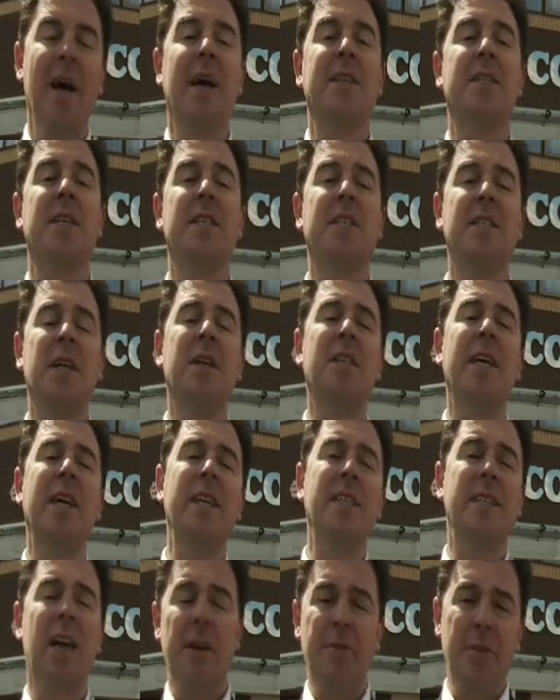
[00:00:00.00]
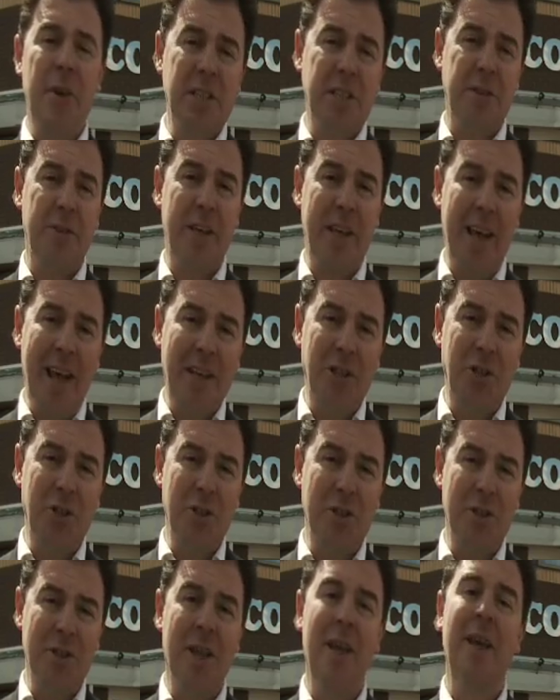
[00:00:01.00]
As a study in
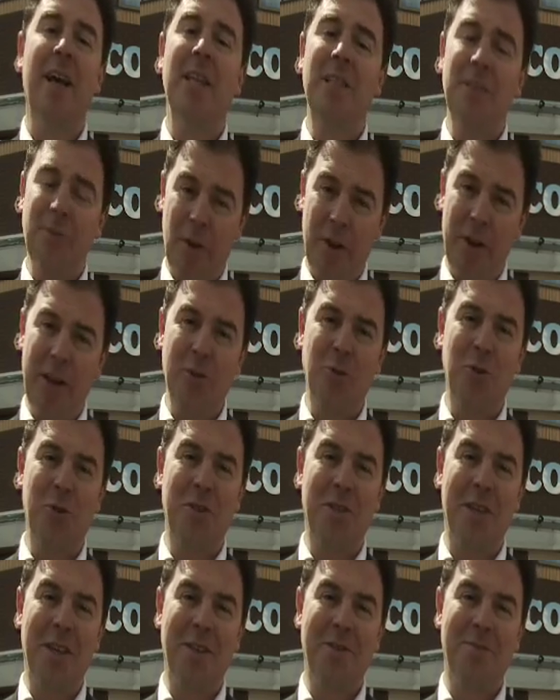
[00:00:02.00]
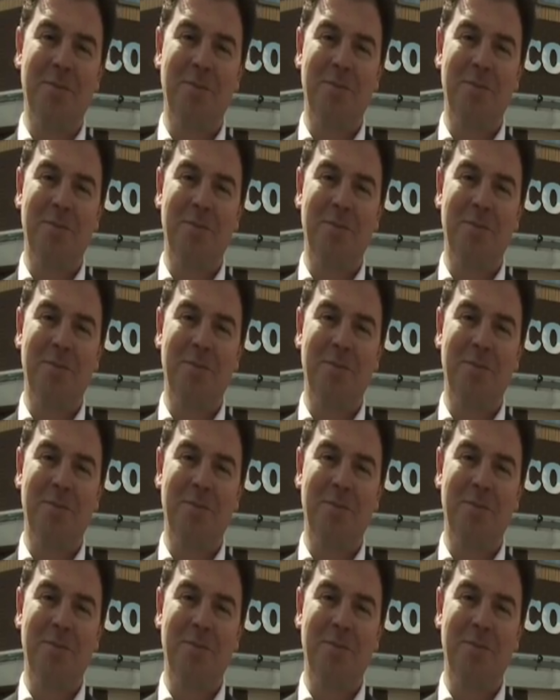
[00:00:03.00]
diversification, it's very interesting.